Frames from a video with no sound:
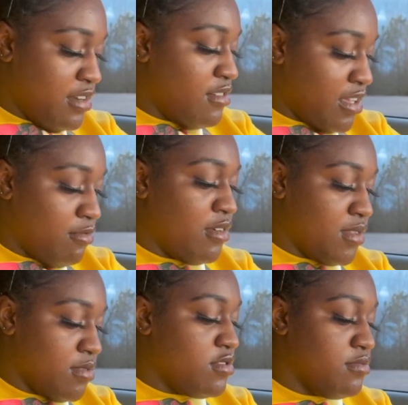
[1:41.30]
do not want
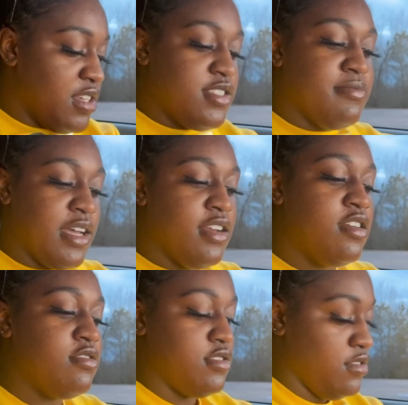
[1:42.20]
them to mess my
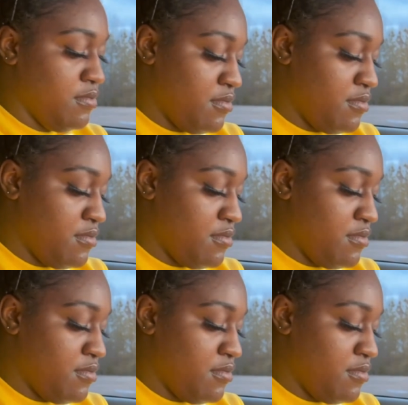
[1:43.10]
nose up.